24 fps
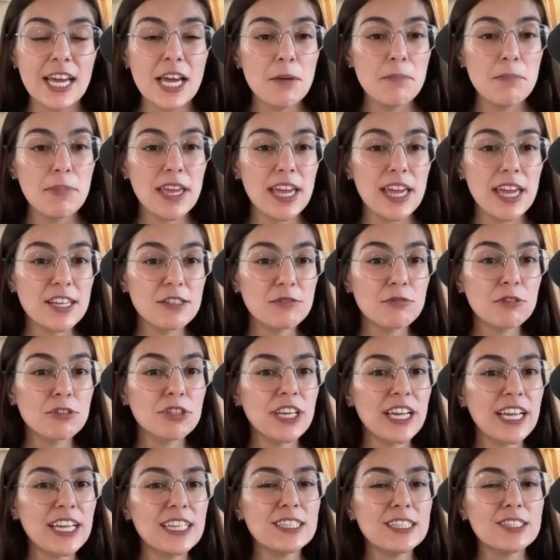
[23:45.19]
because
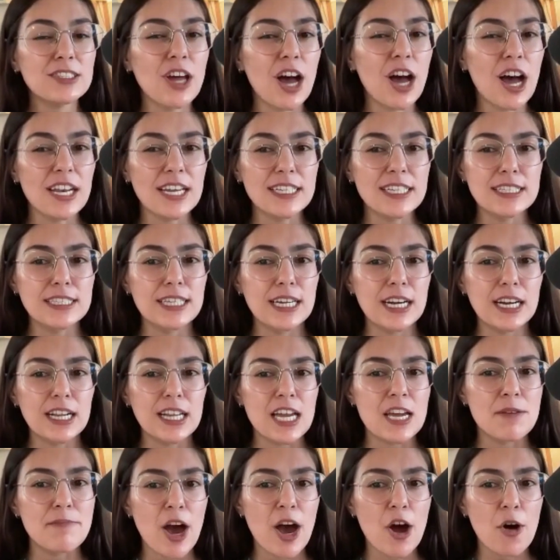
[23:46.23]
routine's not necessarily
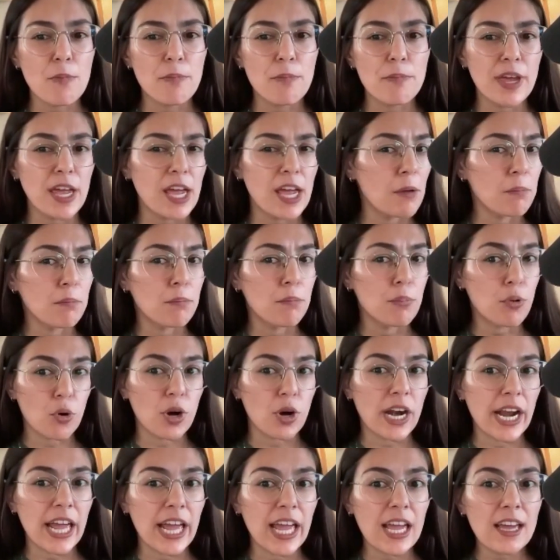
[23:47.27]
about being
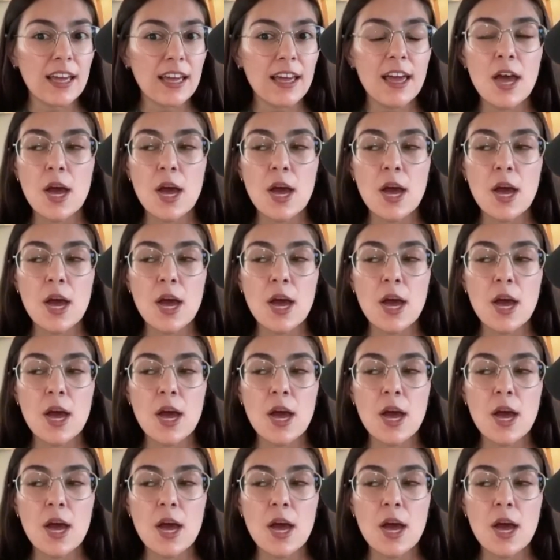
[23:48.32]
boring,